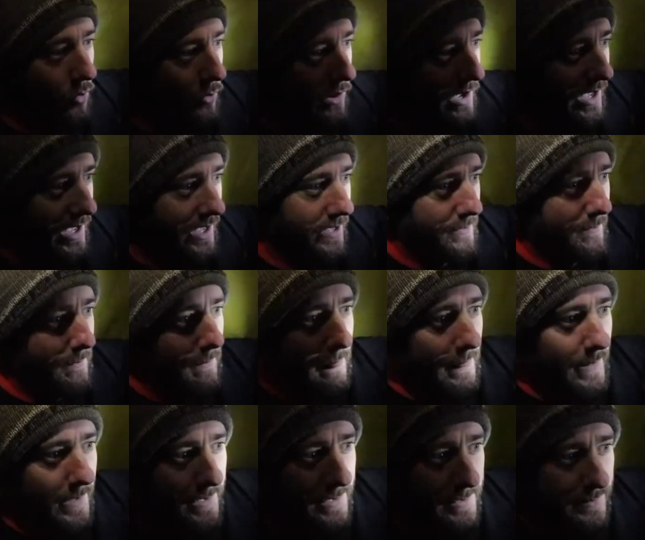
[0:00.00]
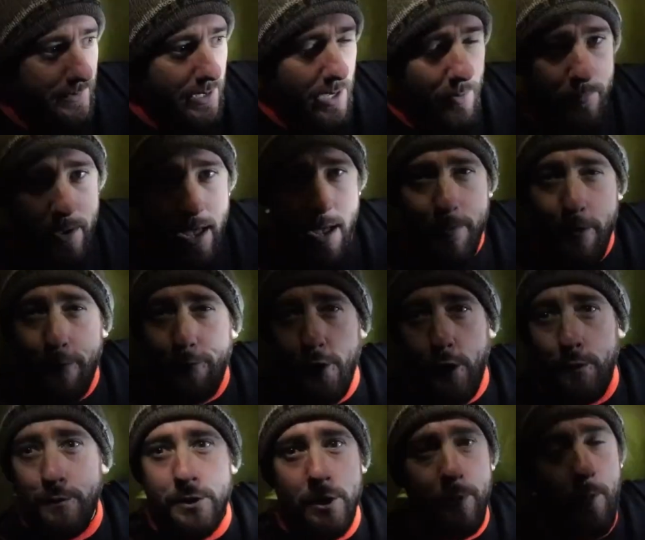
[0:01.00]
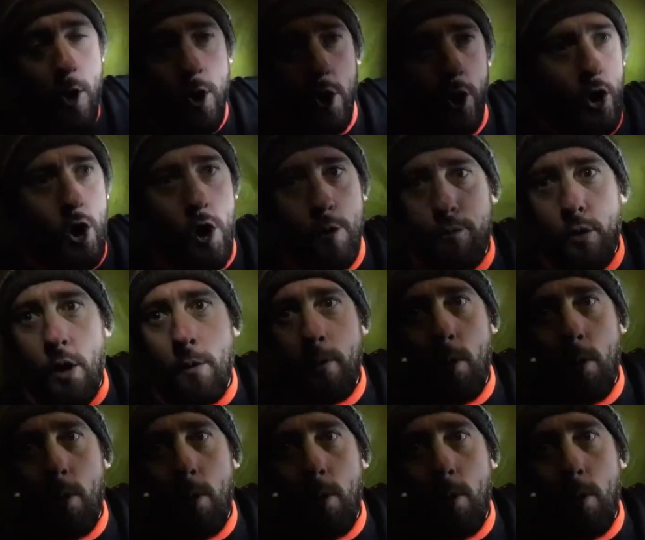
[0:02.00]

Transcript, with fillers: away. I'll maybe film some on GoPro